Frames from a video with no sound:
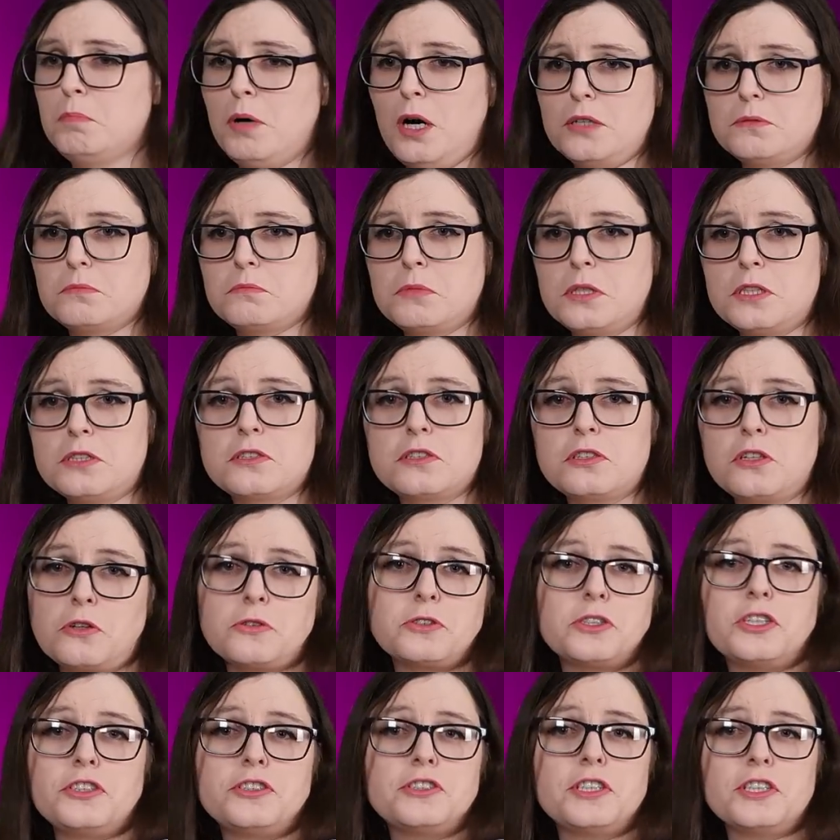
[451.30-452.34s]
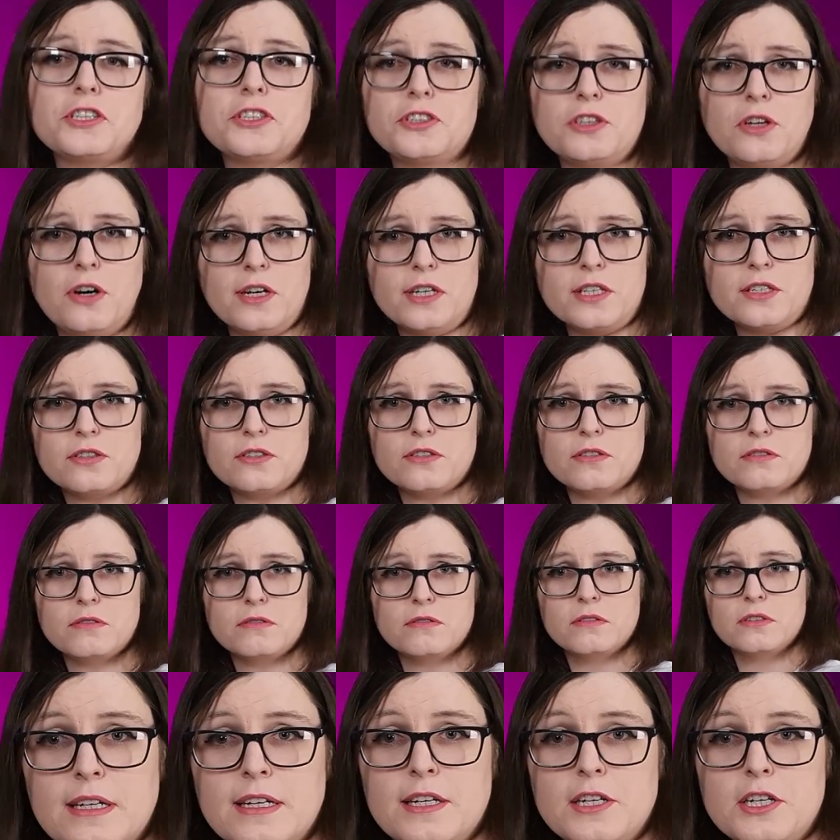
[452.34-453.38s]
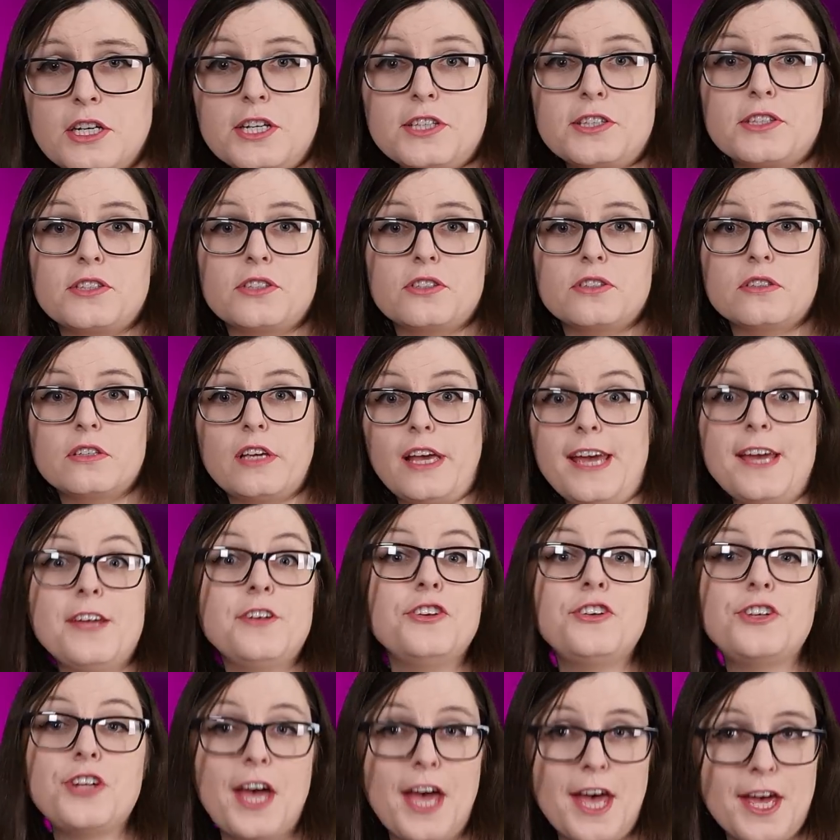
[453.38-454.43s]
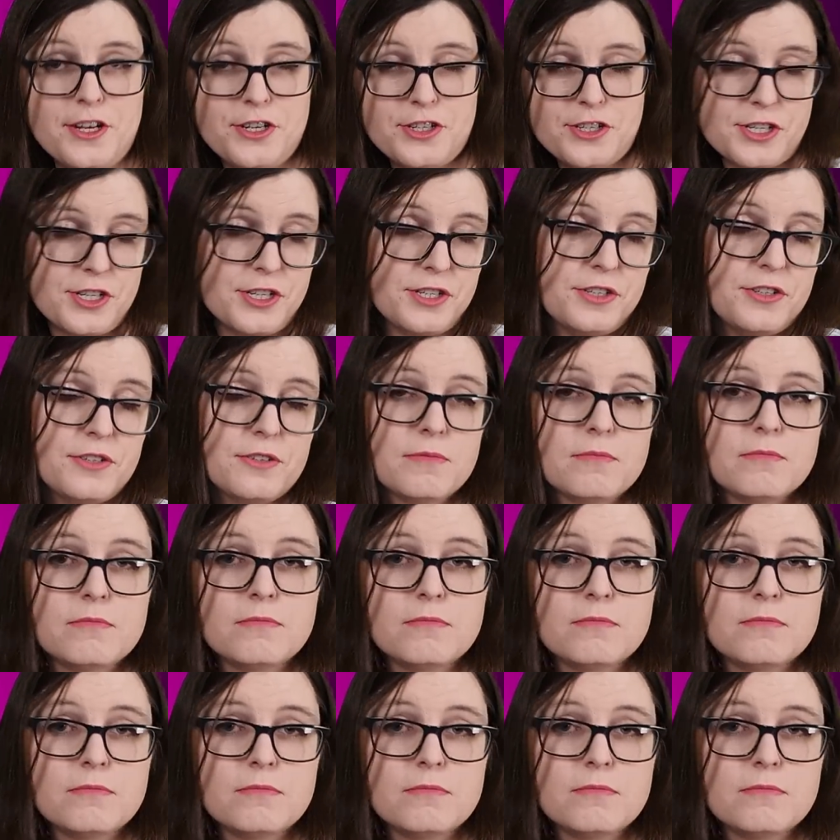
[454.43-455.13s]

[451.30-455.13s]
but it's an artistic choice. It's intended.